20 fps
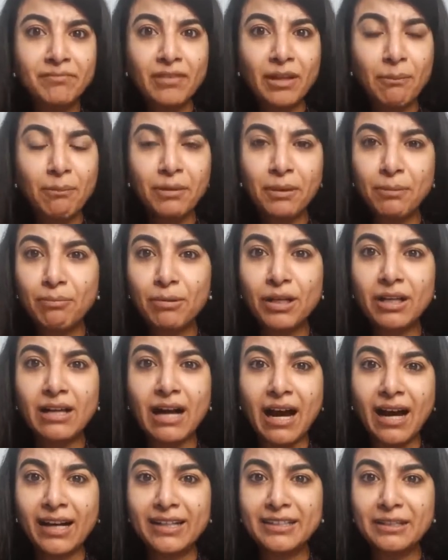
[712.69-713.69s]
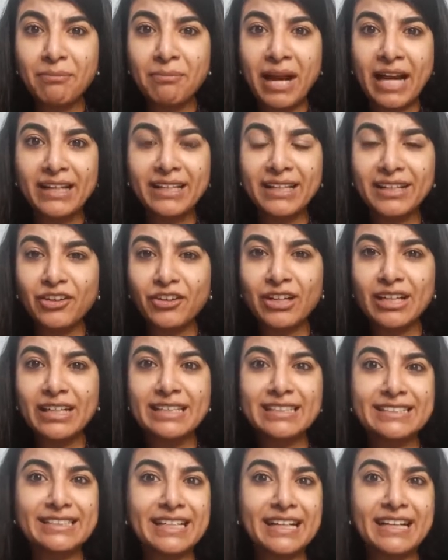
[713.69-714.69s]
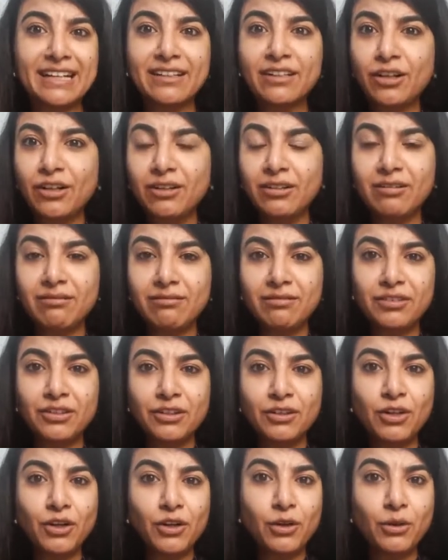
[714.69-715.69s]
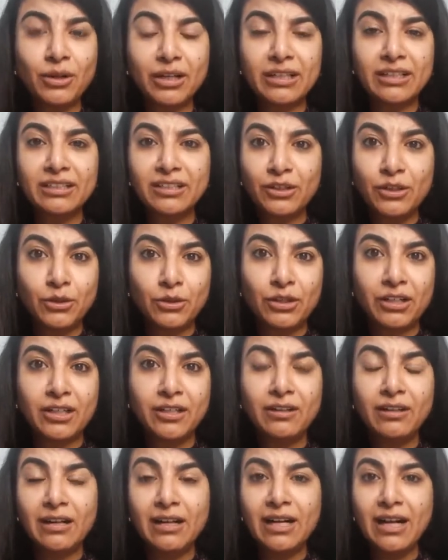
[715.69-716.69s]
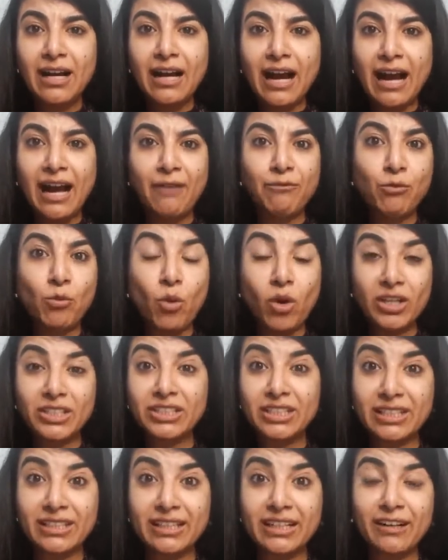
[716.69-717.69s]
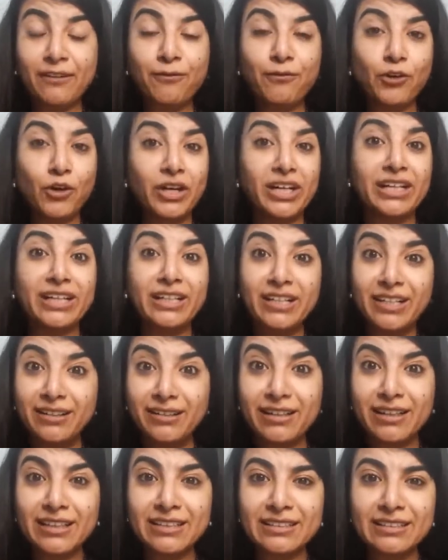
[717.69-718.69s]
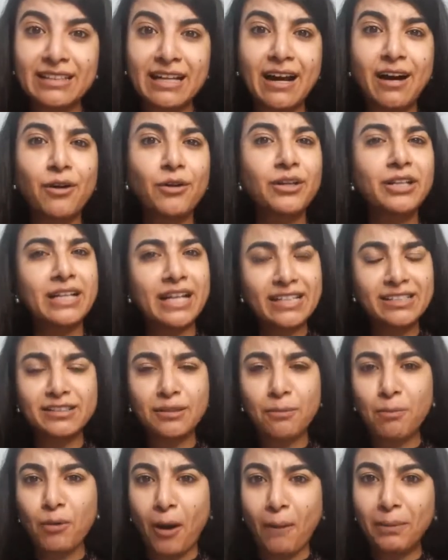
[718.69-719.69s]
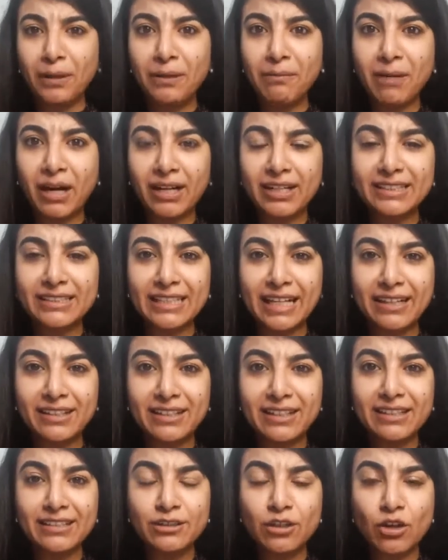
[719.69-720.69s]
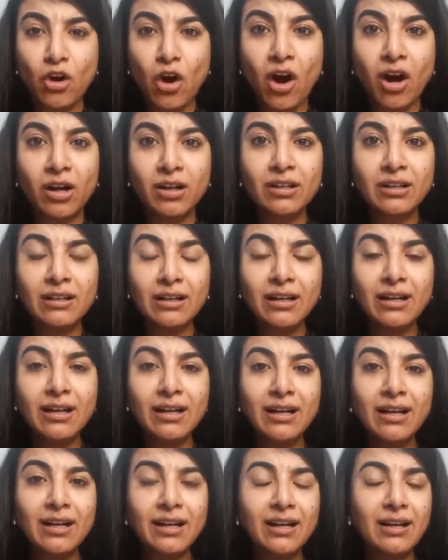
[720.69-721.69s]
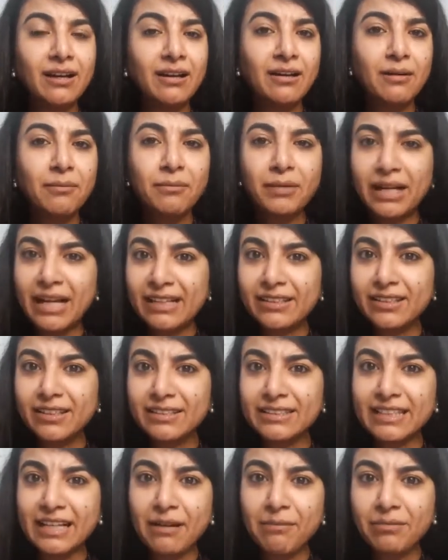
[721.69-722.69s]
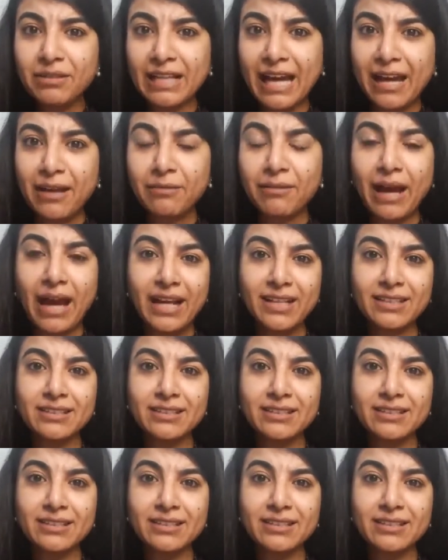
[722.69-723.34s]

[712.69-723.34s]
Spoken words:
people are demanding real estate, lower and lower. I'm watching it for years now. Yes, the property market cycle is long, but at the same time, has